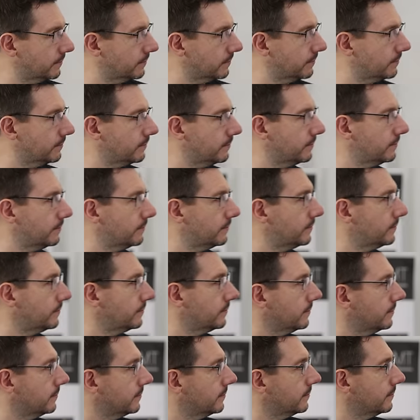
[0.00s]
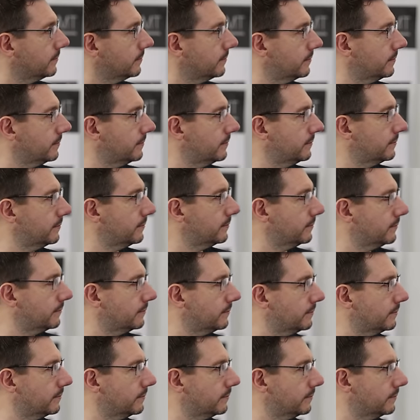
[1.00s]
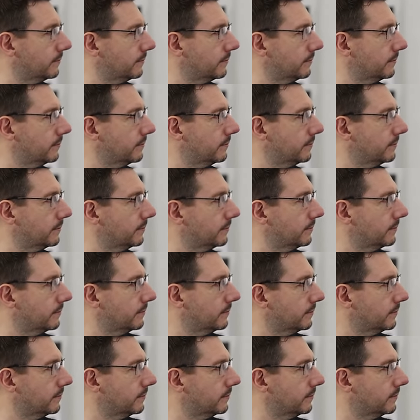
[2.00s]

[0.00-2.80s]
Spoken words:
[no speech]